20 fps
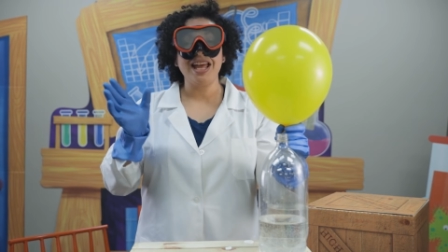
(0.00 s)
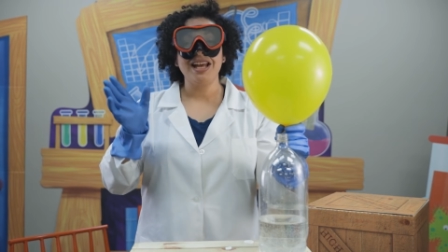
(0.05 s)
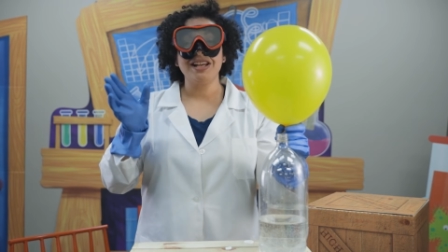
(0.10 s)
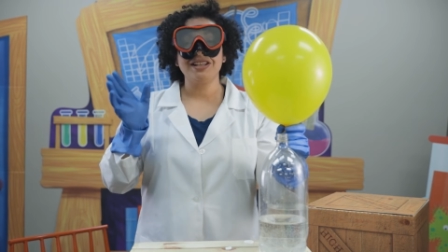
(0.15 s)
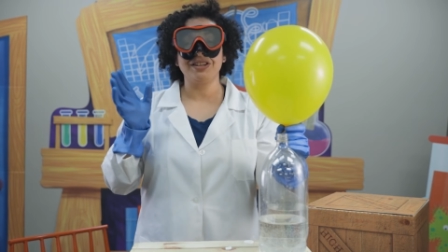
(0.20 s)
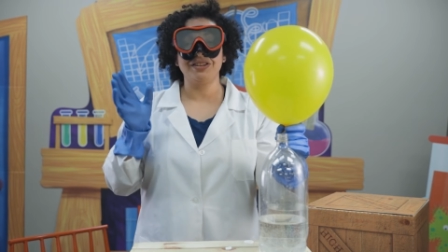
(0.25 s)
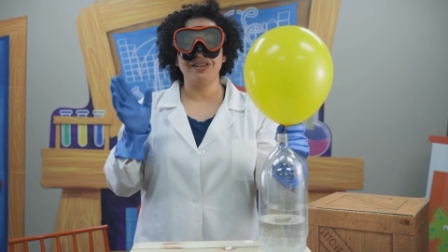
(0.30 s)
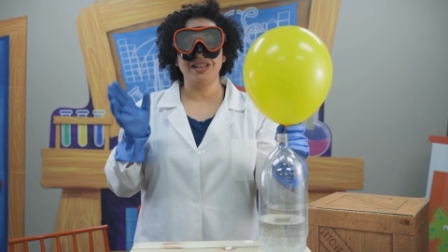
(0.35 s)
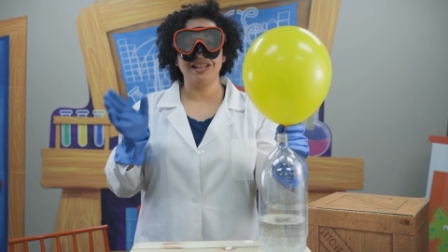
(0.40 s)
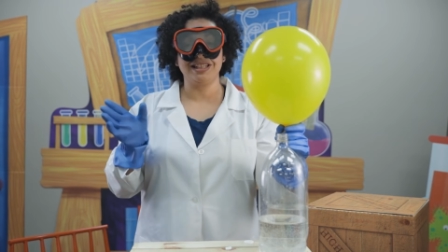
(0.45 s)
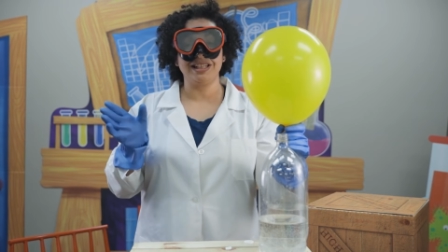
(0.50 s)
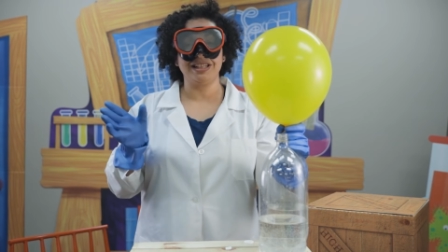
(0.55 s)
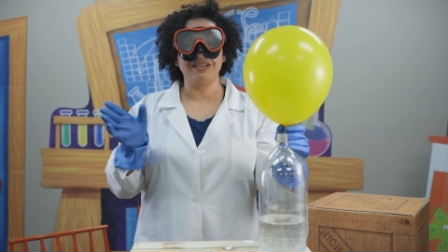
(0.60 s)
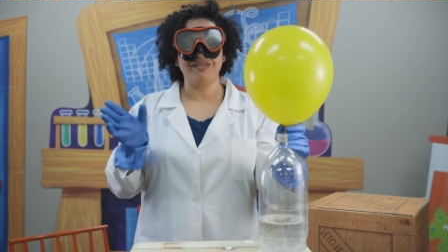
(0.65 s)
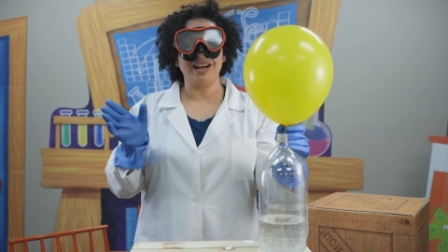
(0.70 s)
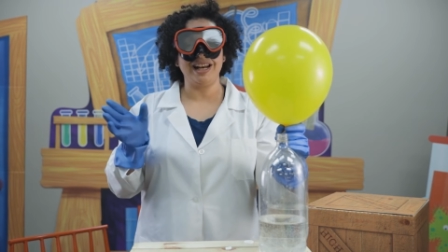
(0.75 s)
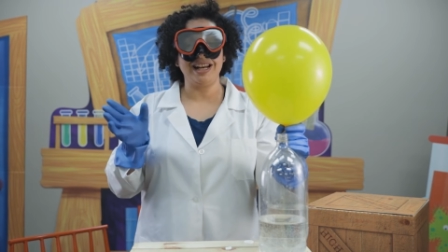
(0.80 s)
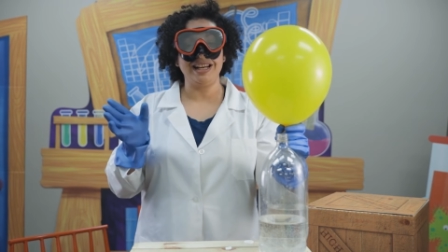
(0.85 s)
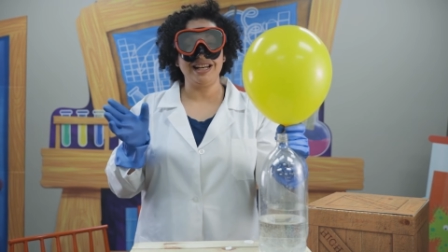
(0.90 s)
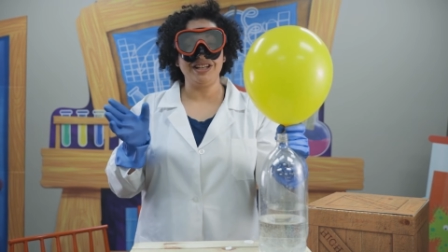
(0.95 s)
So, this is
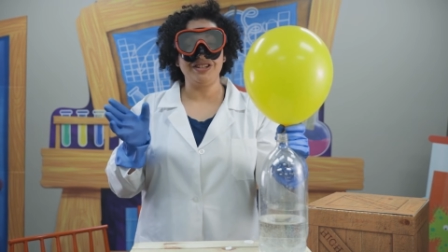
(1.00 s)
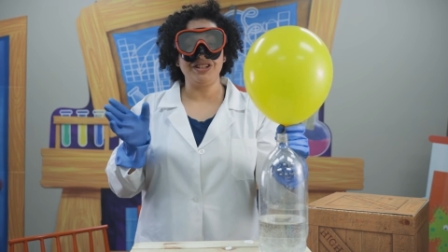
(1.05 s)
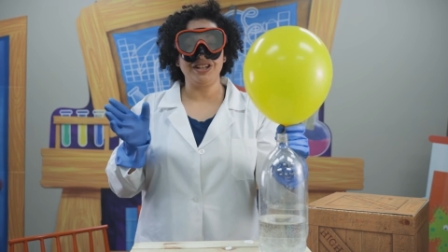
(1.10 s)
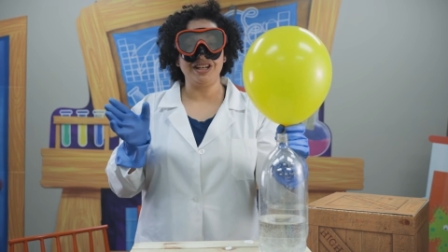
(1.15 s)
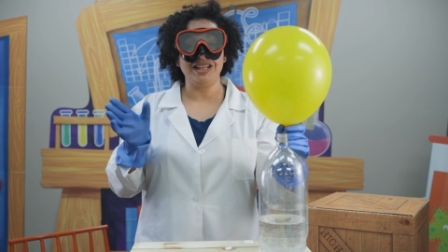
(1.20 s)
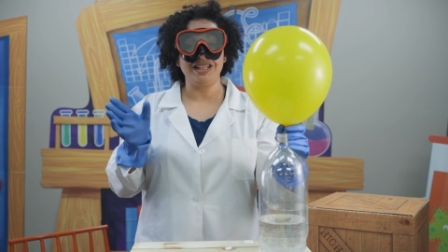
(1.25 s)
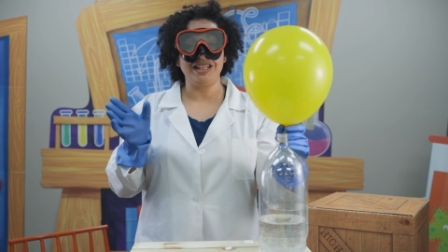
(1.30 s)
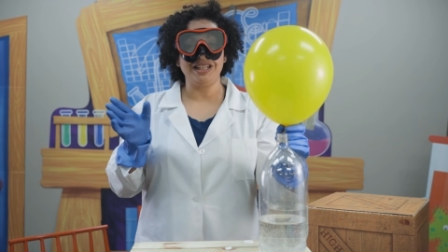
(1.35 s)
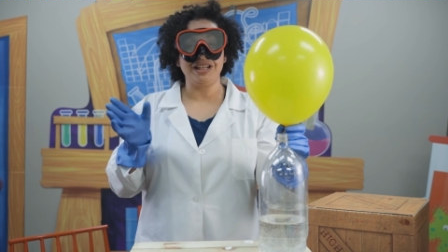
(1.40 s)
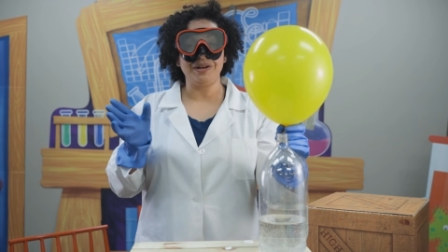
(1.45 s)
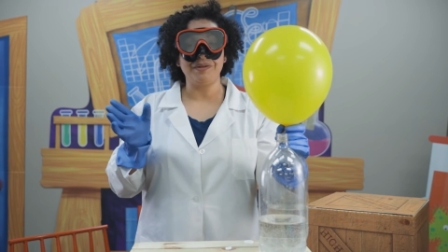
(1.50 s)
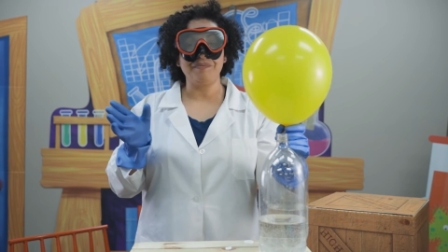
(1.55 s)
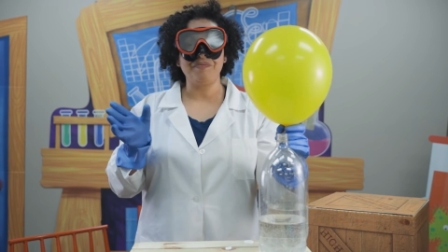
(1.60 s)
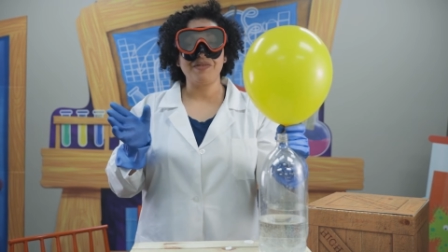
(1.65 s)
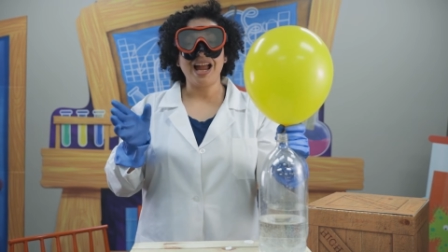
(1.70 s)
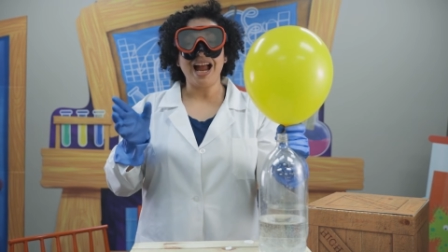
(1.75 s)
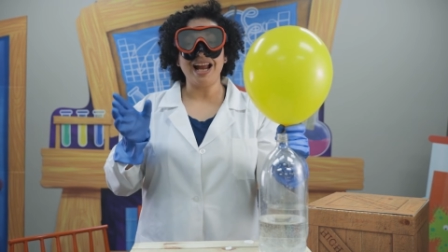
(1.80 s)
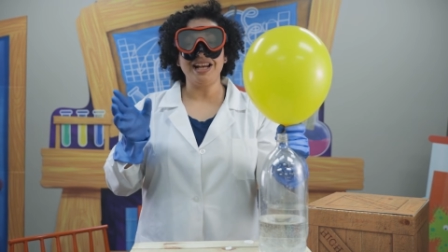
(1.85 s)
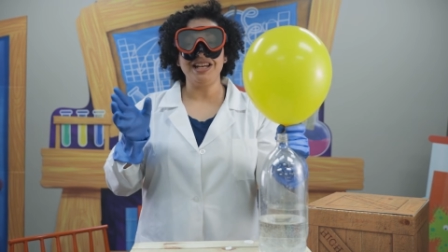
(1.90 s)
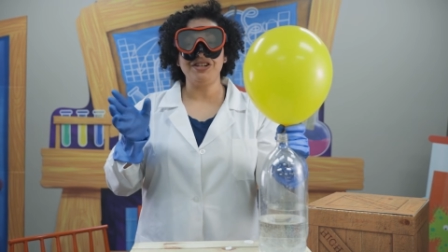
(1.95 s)
what I need you to do
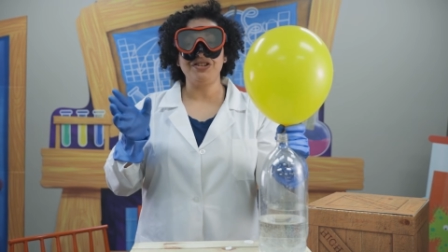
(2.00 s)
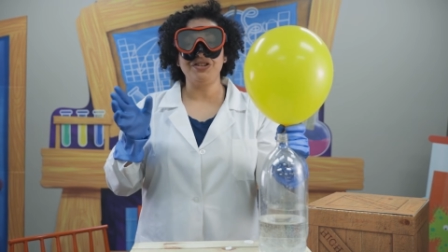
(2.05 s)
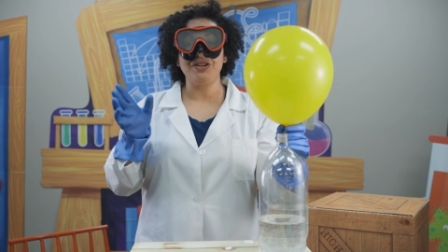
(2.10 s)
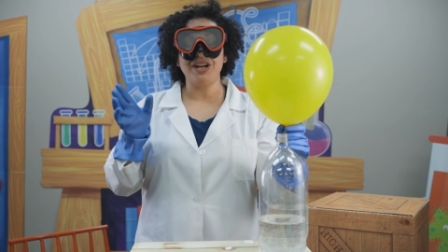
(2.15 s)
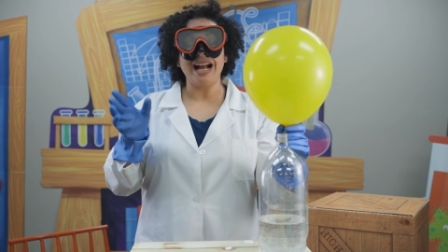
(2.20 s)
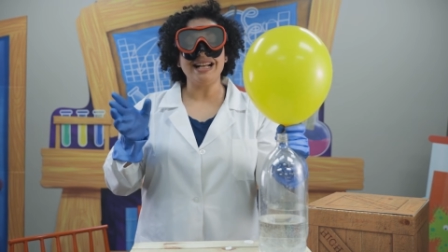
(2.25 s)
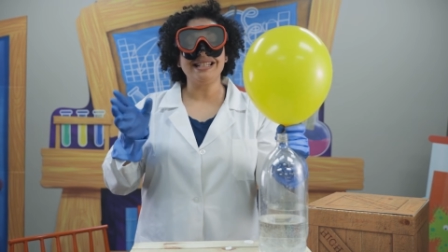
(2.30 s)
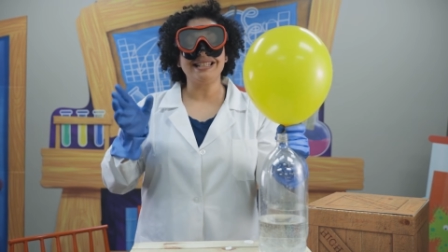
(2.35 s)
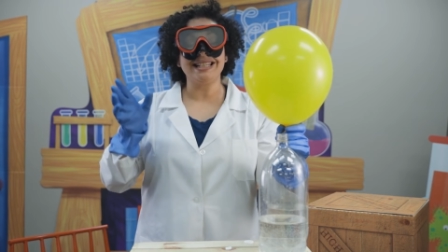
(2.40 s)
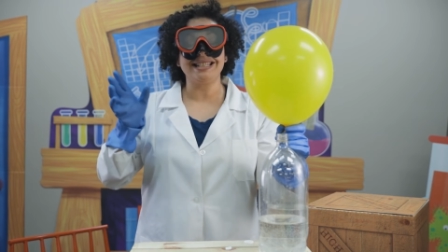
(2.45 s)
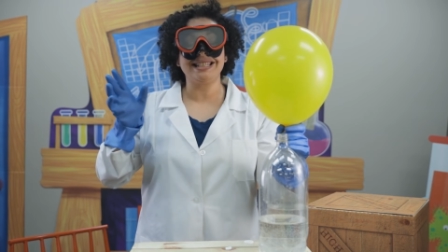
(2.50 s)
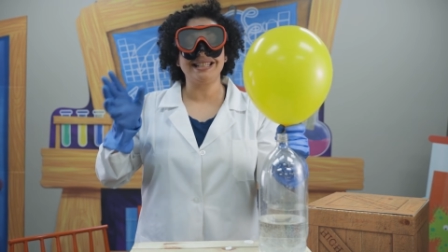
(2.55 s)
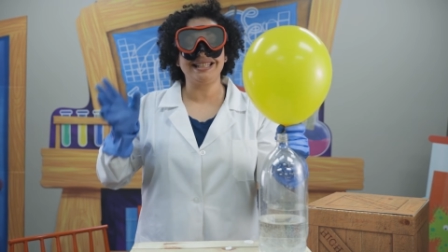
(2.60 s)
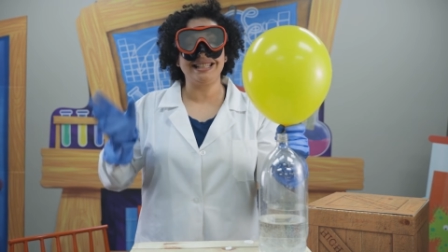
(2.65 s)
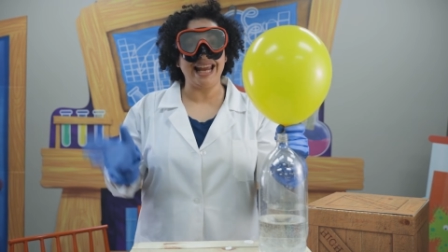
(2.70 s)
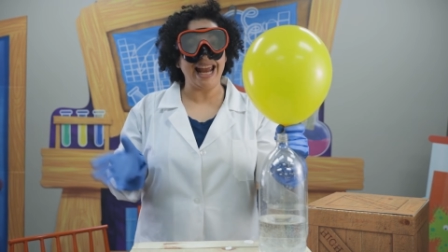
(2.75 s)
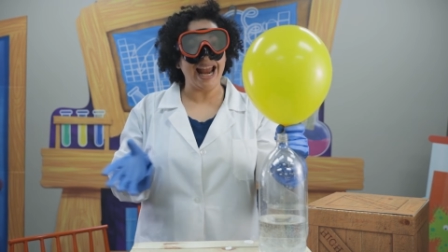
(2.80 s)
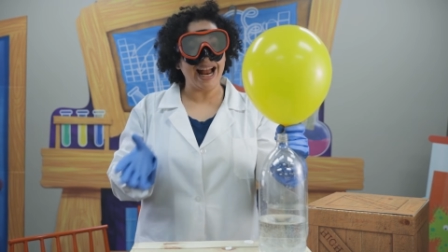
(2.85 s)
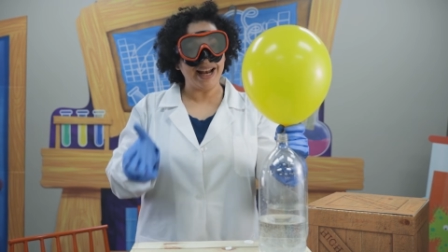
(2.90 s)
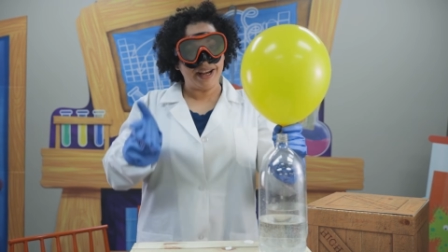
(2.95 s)
I need you guys to
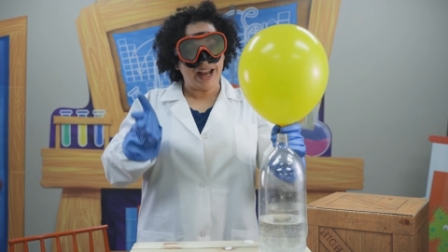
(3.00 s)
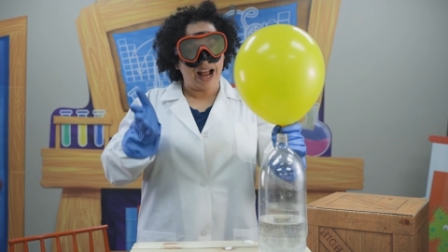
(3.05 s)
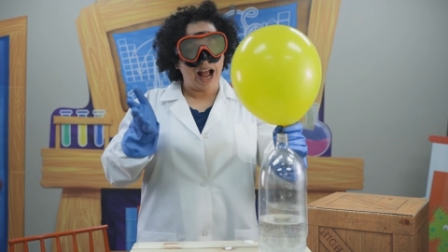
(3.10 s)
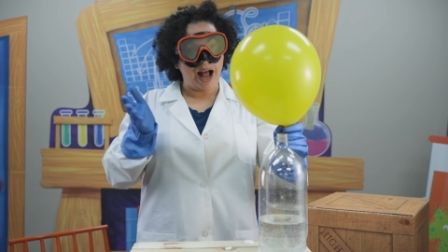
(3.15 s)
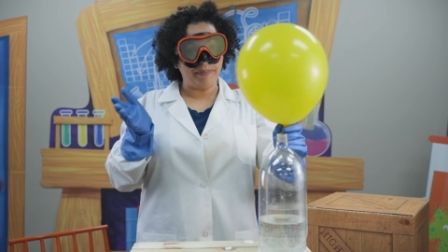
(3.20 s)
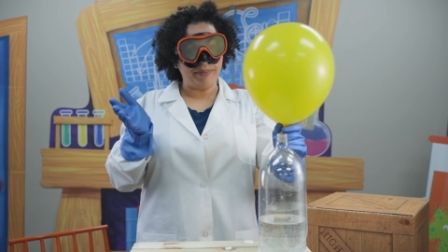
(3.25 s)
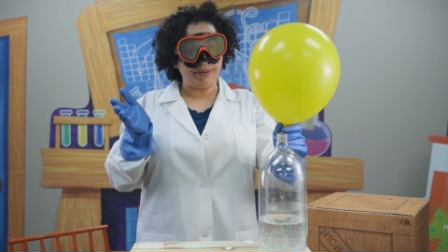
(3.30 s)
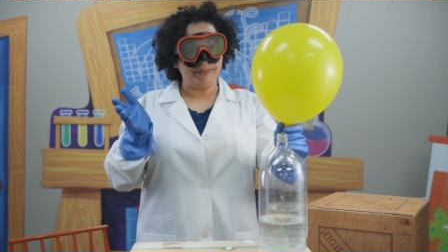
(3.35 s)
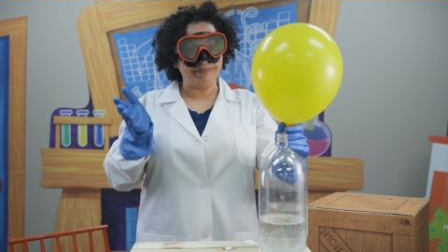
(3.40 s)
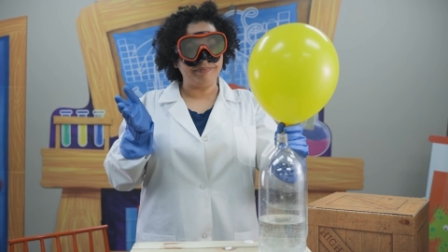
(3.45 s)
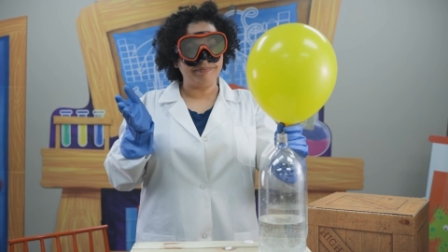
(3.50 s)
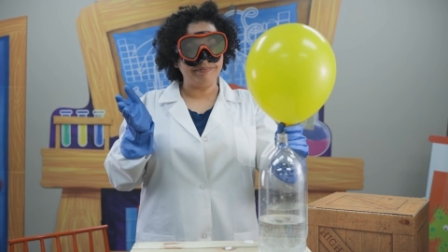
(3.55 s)
stand up.